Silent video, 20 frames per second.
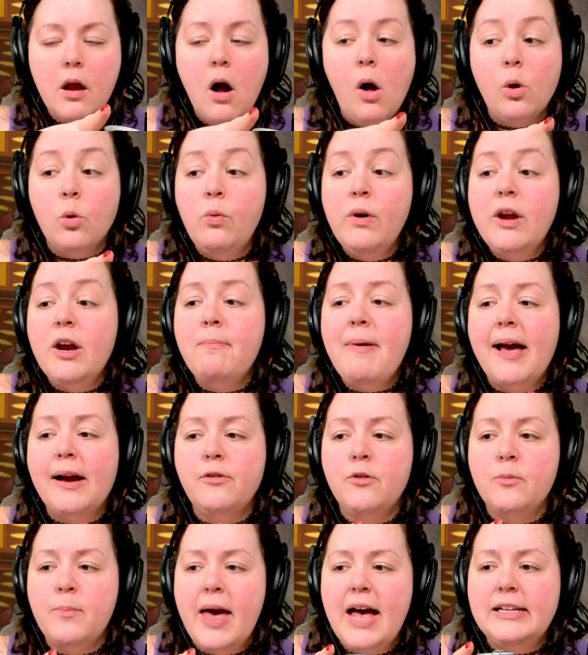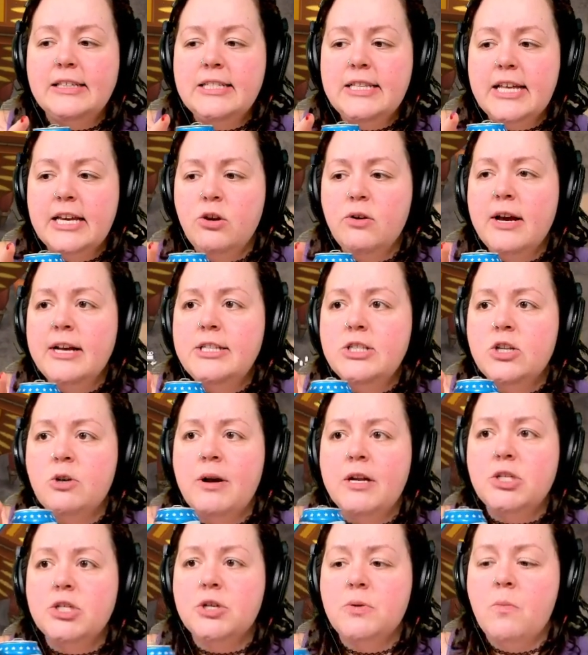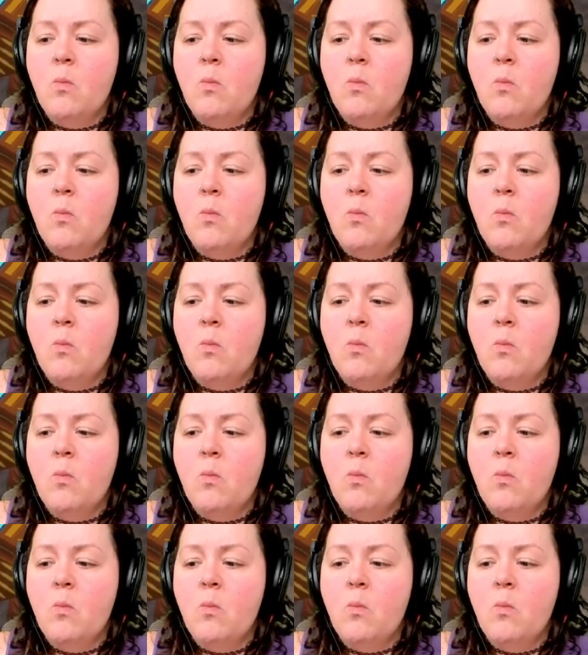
we are back from ads. Thank you guys so much.